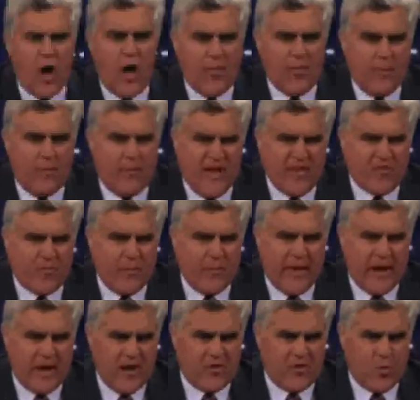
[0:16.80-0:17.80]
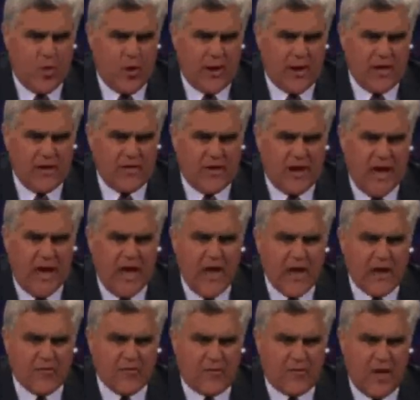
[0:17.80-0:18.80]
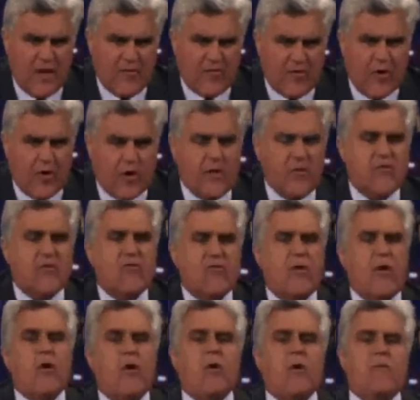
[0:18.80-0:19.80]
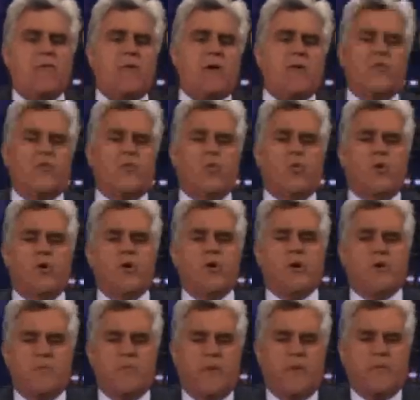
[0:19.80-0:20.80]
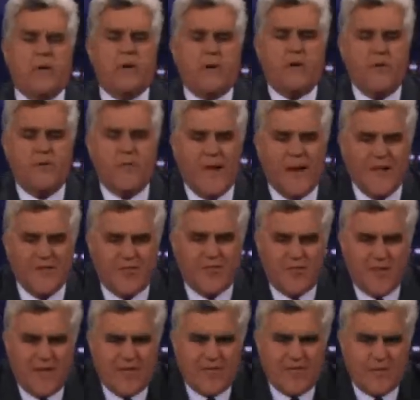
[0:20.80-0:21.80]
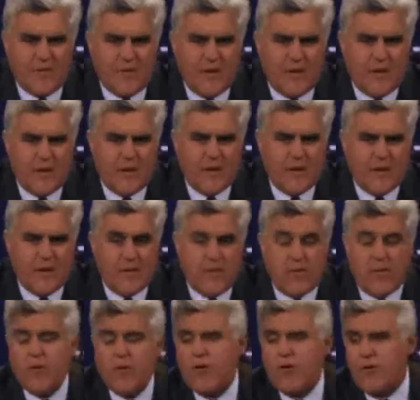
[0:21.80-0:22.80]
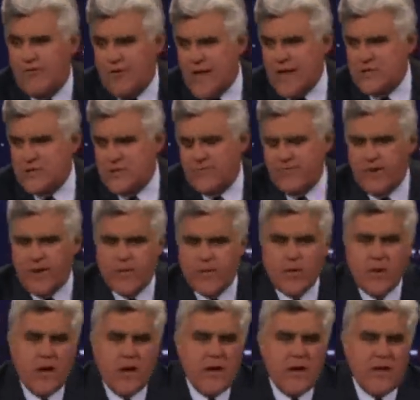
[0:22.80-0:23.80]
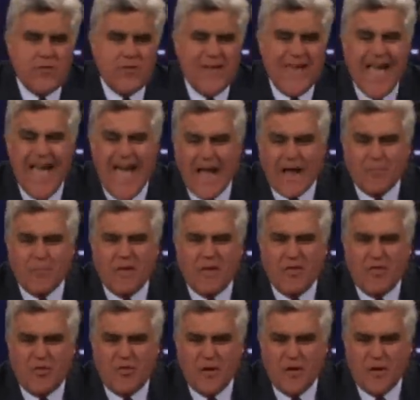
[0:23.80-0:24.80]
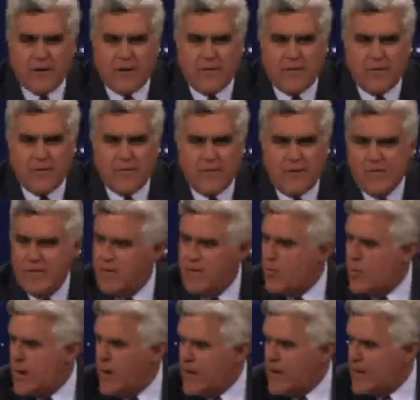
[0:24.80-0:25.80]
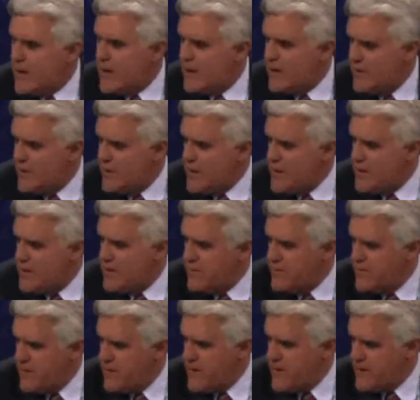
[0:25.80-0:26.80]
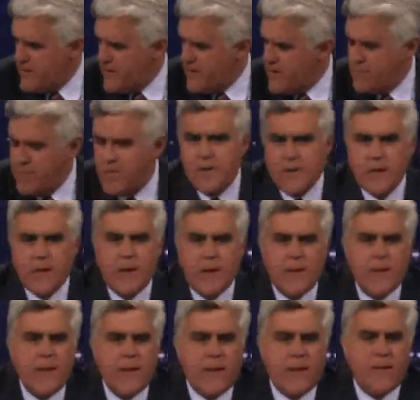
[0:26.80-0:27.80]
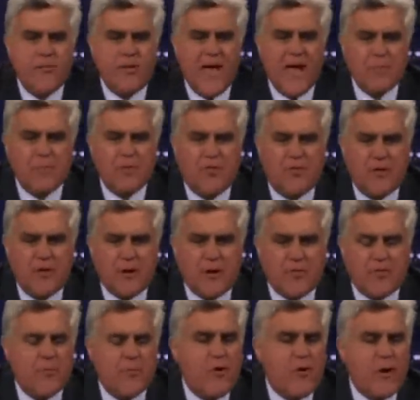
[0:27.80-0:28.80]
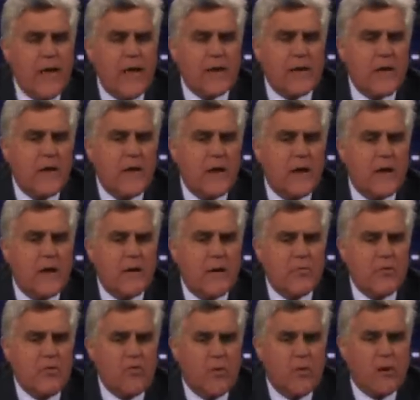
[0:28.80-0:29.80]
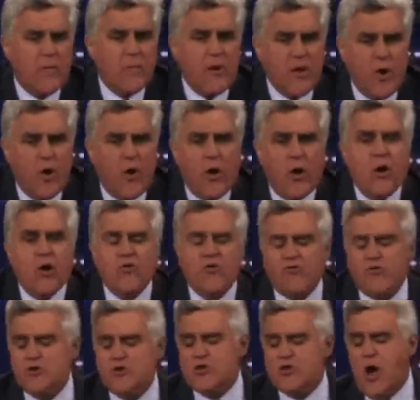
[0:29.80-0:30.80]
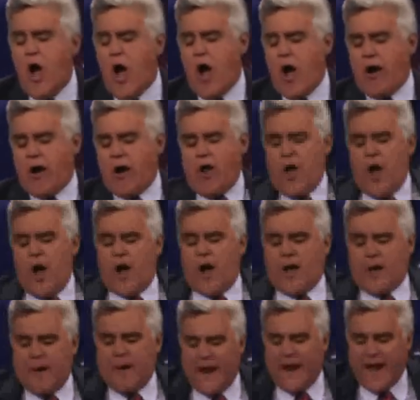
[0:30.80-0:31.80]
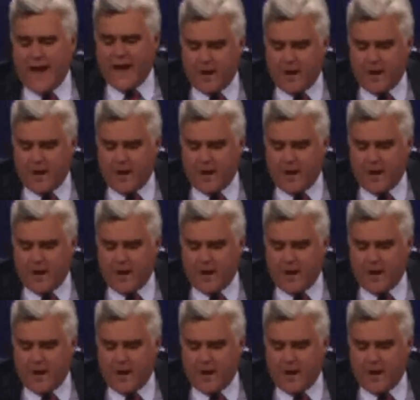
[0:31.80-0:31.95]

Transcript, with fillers: the best mentalist working today. He entertains audiences all around the world. He'll be appearing here in the United States, at the, uh, in, here in Los Angeles, rather, at the Acme Theater. Isn't that the Wiley Coyote? Mm -hmm. yeah, The Acme Theater tomorrow night. Uh, please welcome Lior Suchard. Lior, come on out,